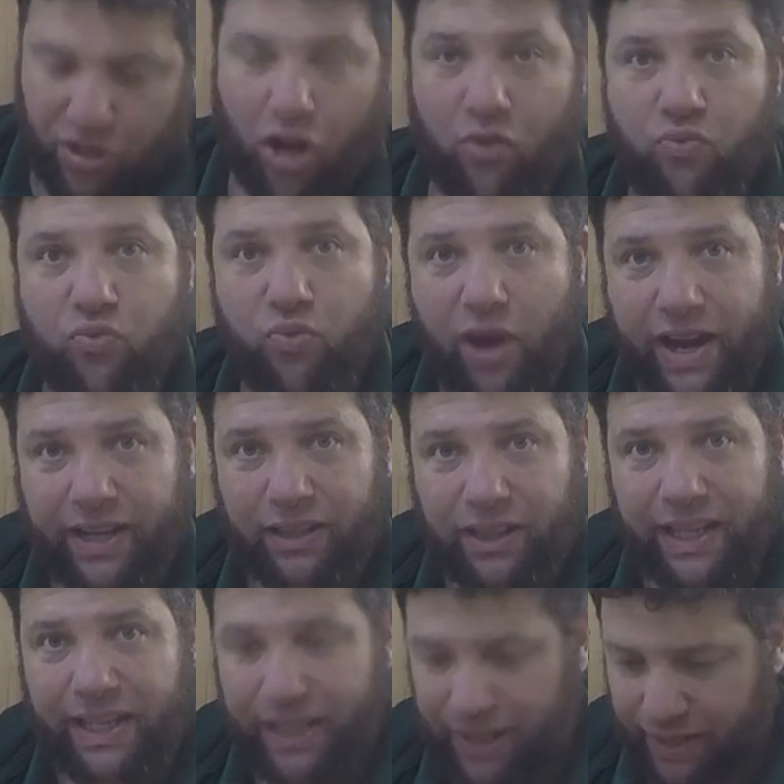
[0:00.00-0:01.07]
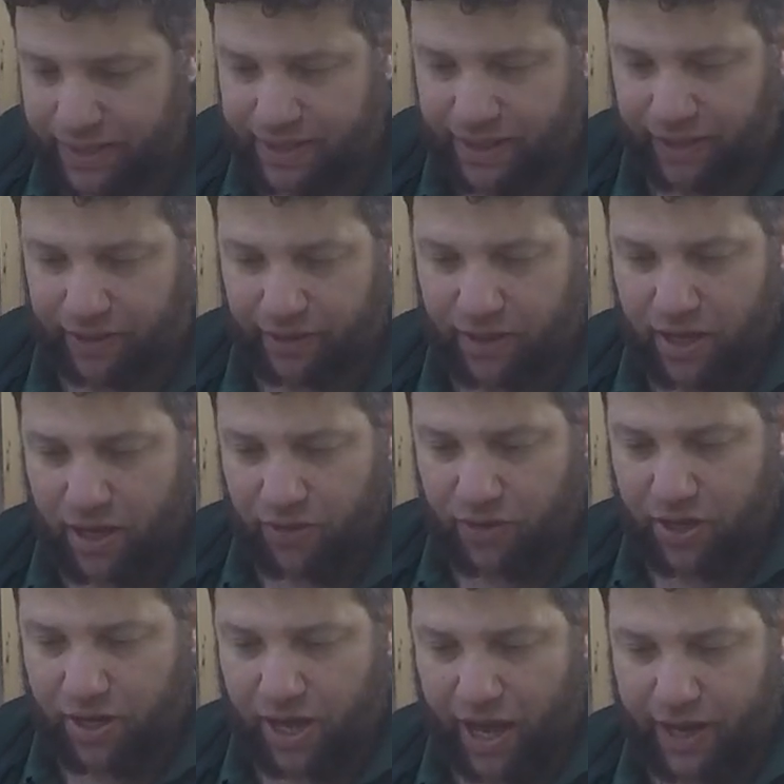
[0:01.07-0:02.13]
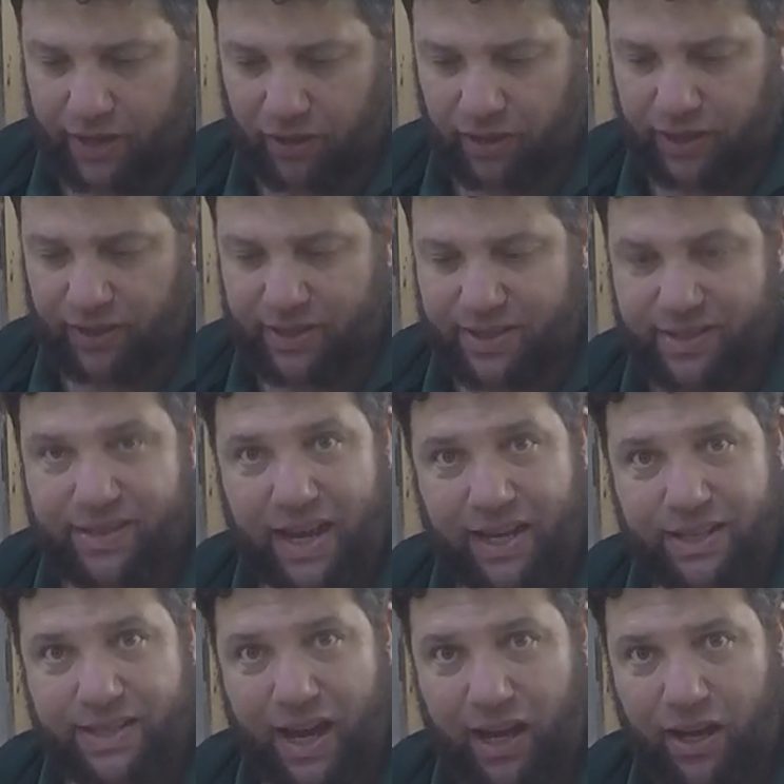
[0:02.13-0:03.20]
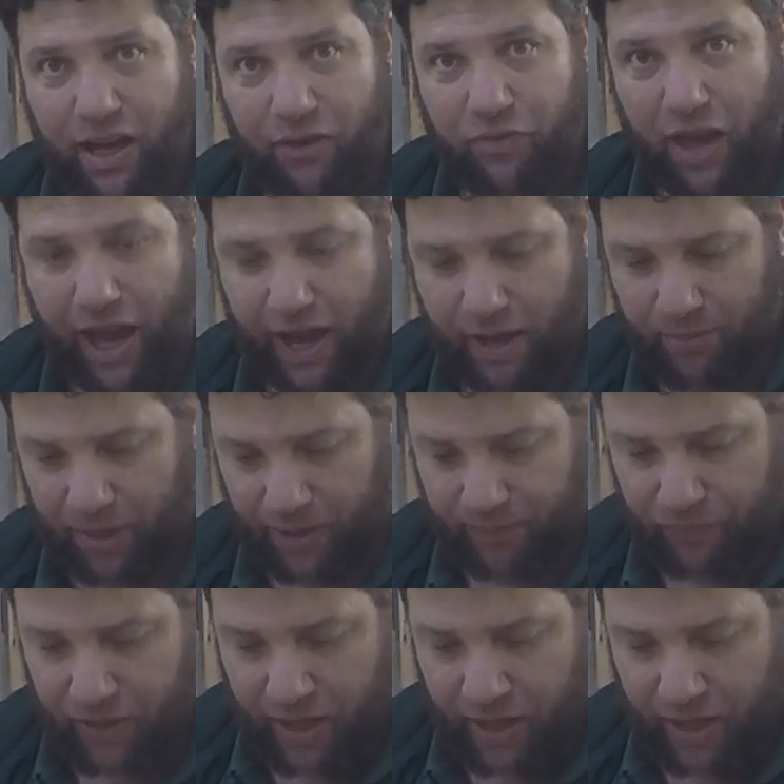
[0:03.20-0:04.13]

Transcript: directly hitting the nail in the center of the hammer.